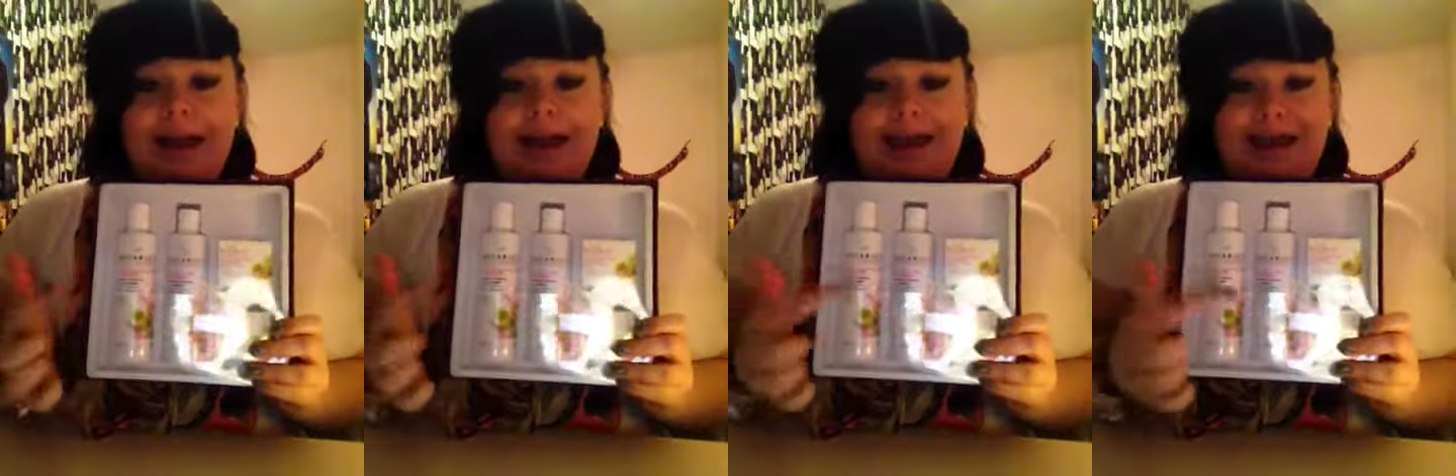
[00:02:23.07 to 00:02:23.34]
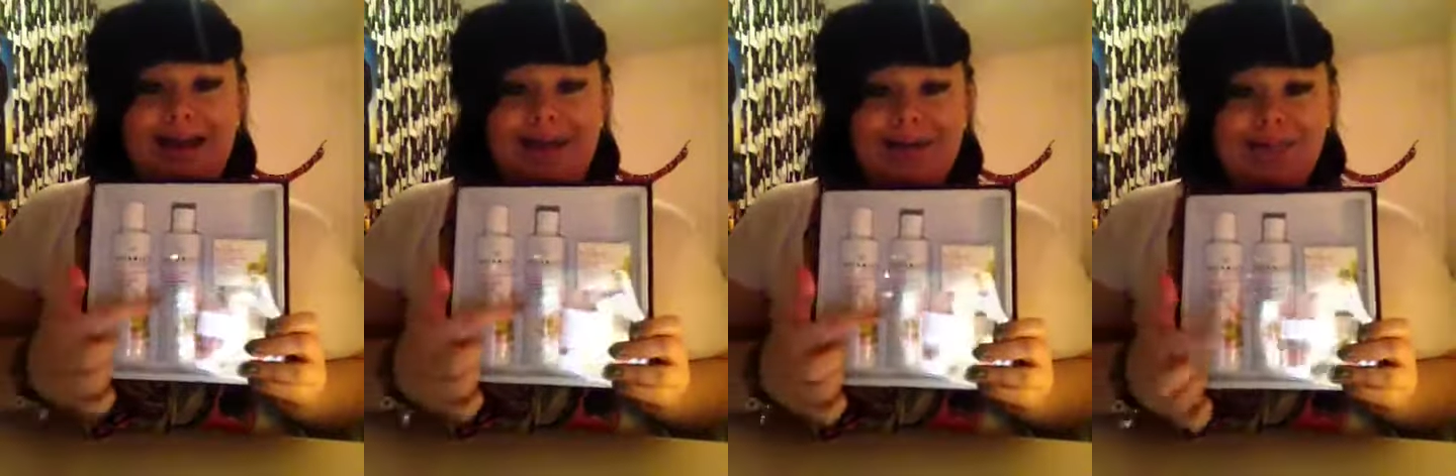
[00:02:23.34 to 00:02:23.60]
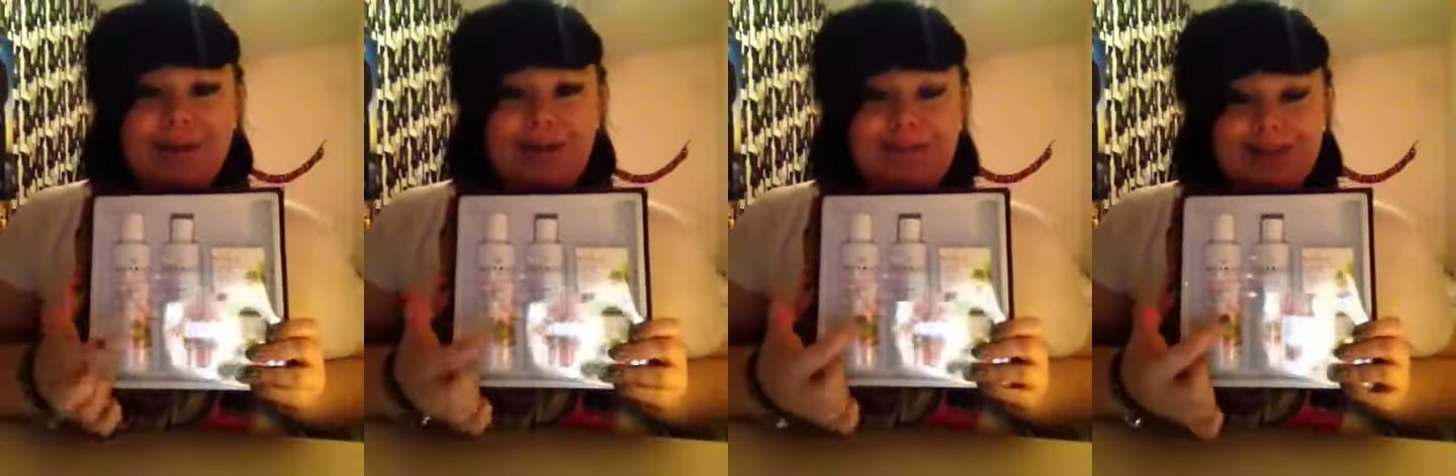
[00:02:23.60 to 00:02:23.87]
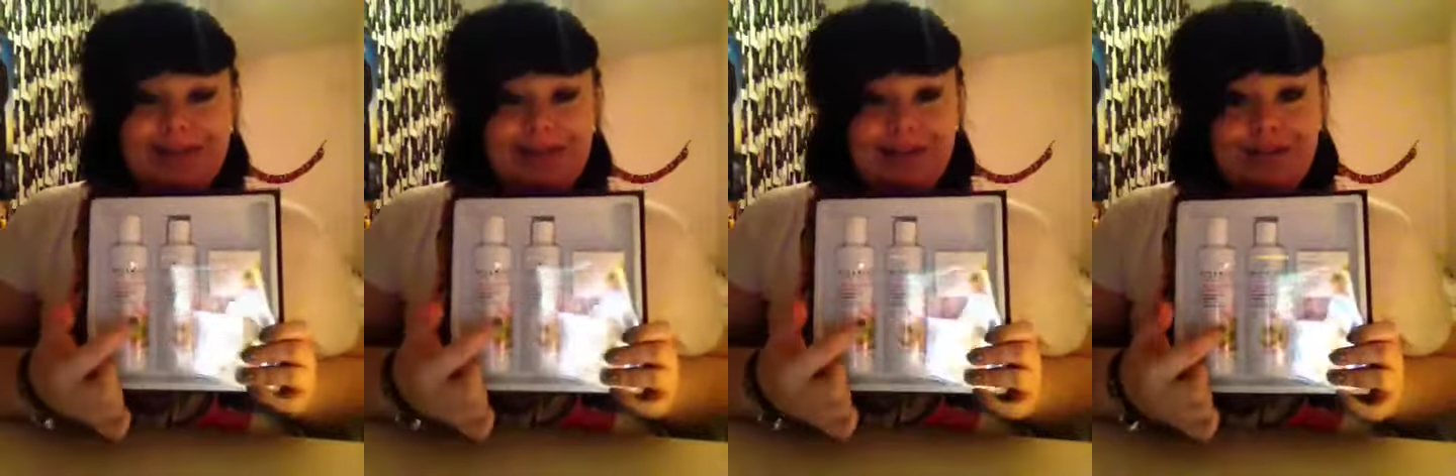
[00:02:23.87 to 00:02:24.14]
I
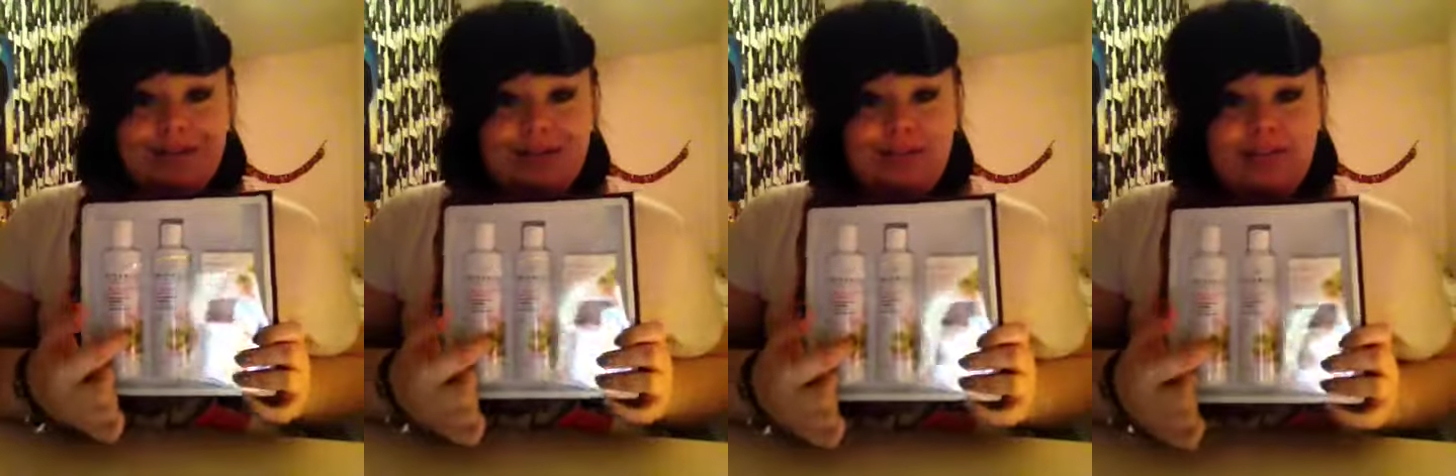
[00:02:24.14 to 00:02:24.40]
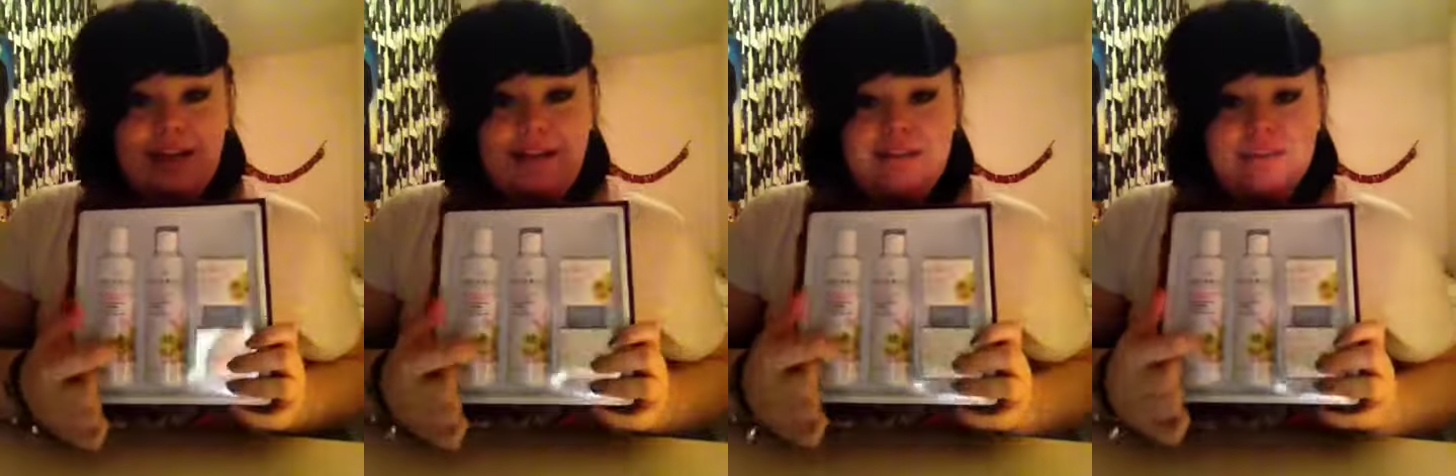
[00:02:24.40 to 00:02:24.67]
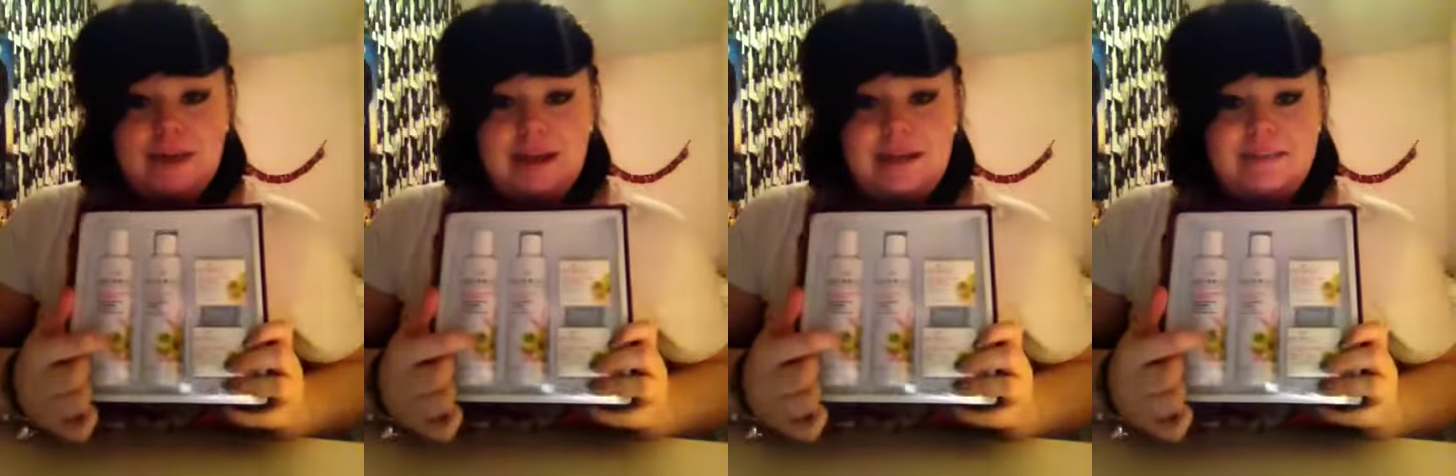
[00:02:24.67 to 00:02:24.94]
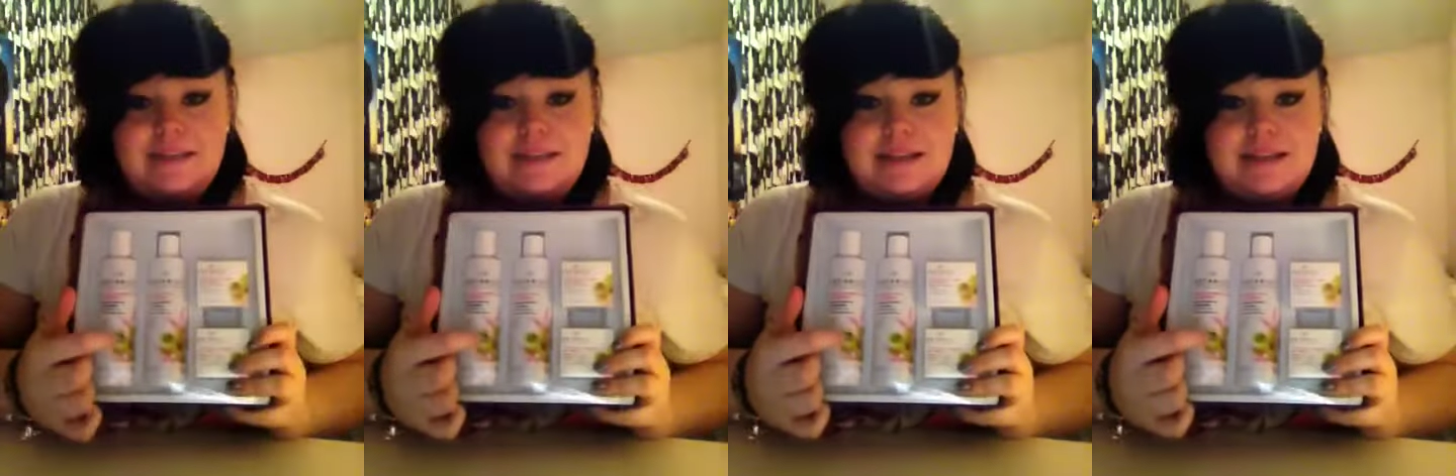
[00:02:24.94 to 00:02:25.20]
really love the face
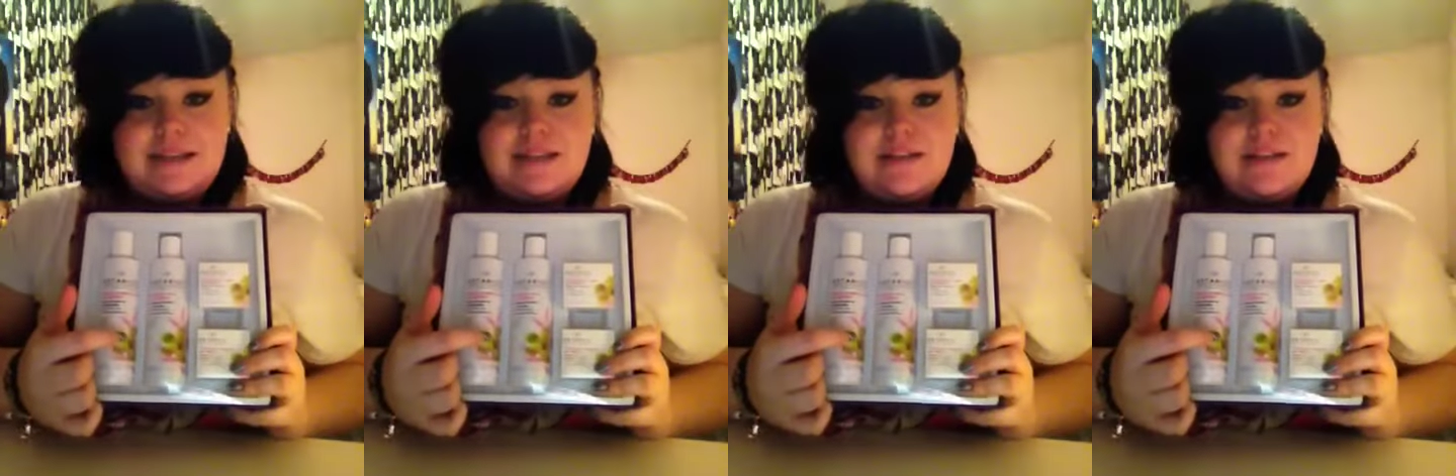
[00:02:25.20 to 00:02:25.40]
wipes in these.